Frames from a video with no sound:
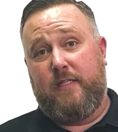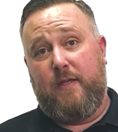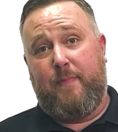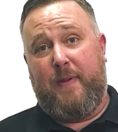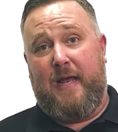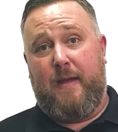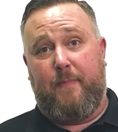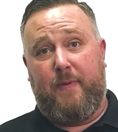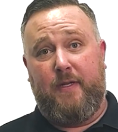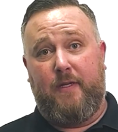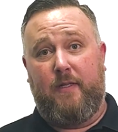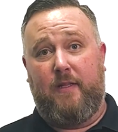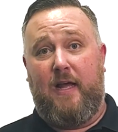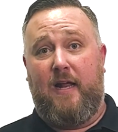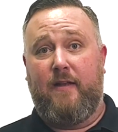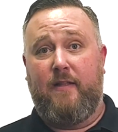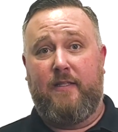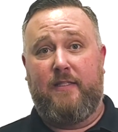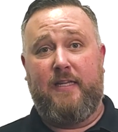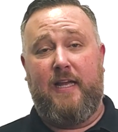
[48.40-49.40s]
up happening a lot
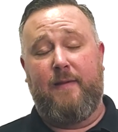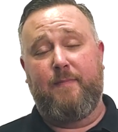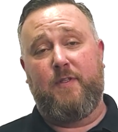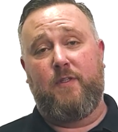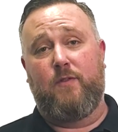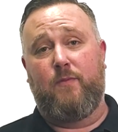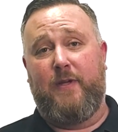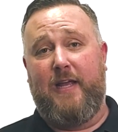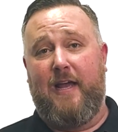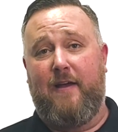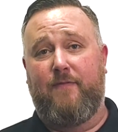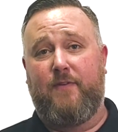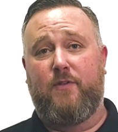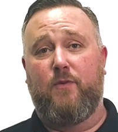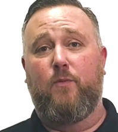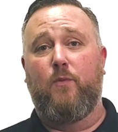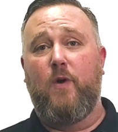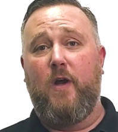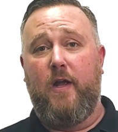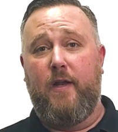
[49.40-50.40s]
of the times is we have to
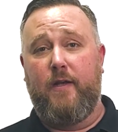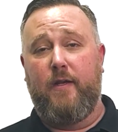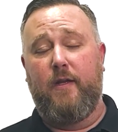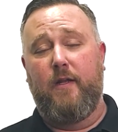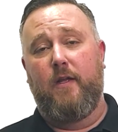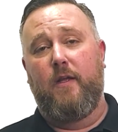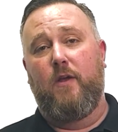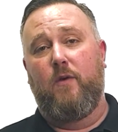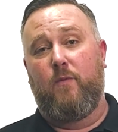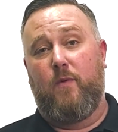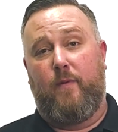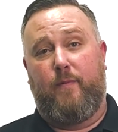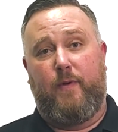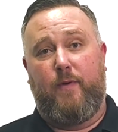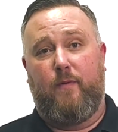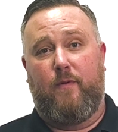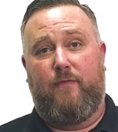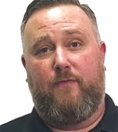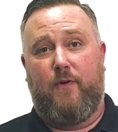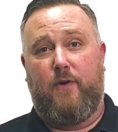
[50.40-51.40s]
run what we
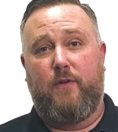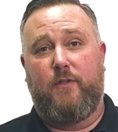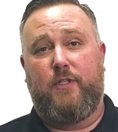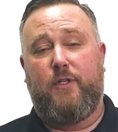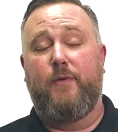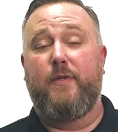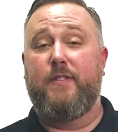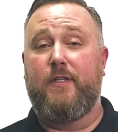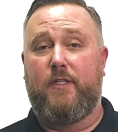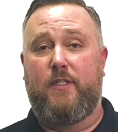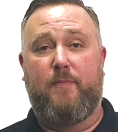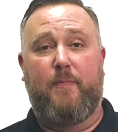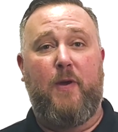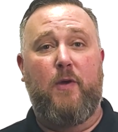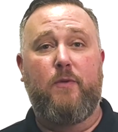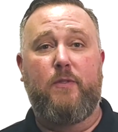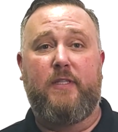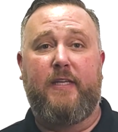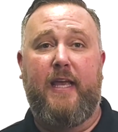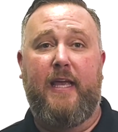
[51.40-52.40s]
refer to as
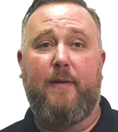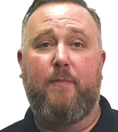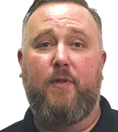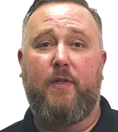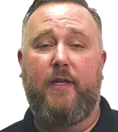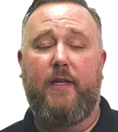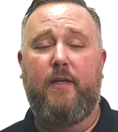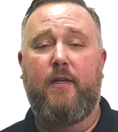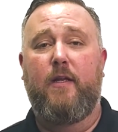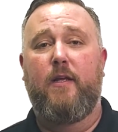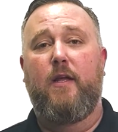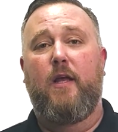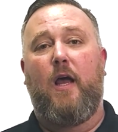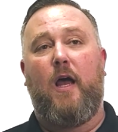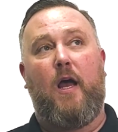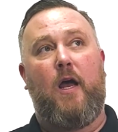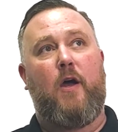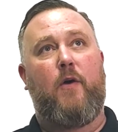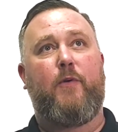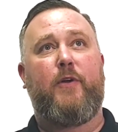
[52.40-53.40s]
exposed cabling.
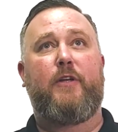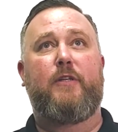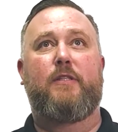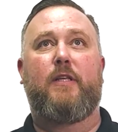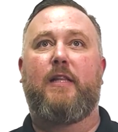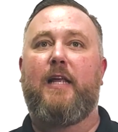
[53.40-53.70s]
Uh, we use a